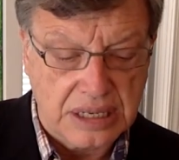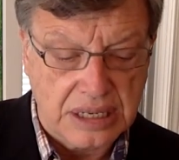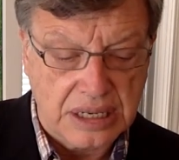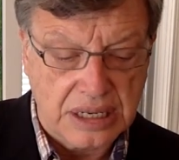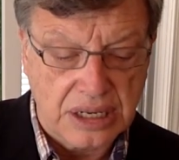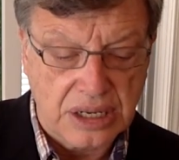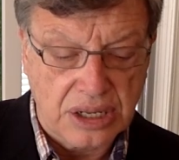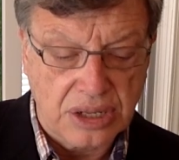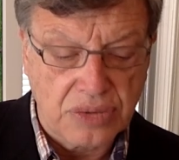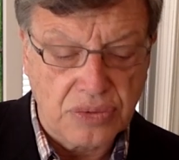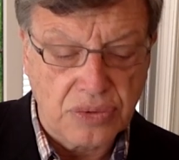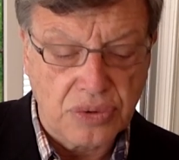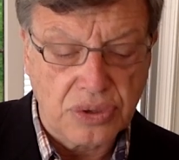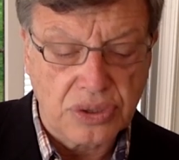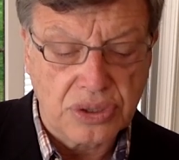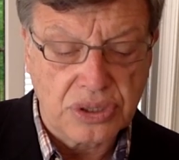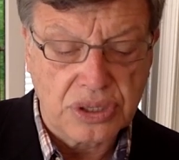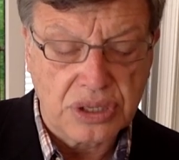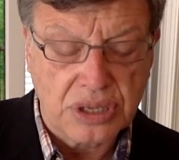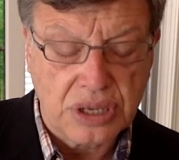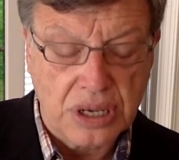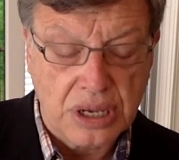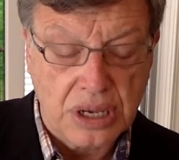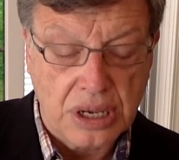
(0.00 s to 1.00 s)
In other
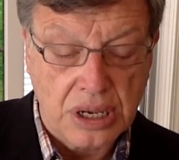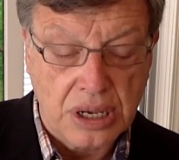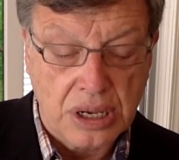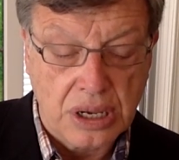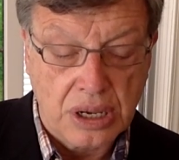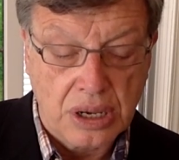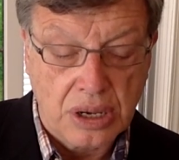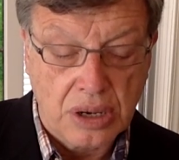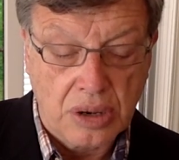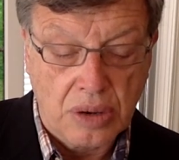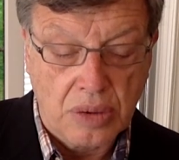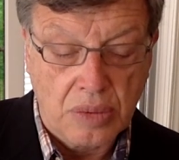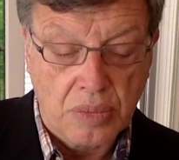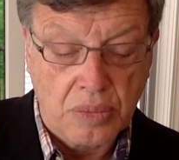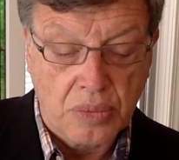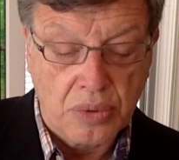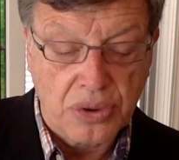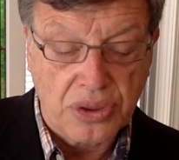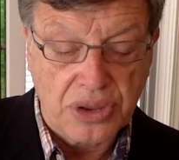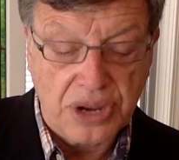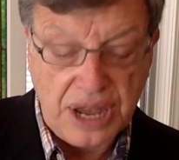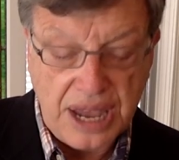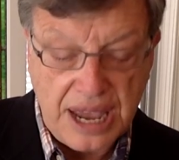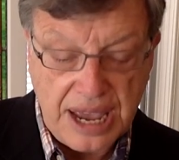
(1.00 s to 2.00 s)
words,
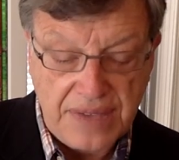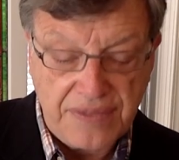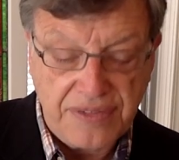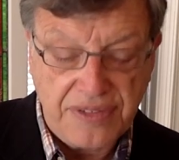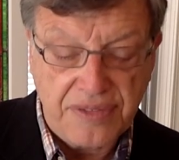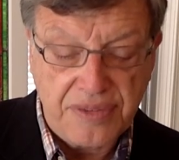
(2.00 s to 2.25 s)
more than half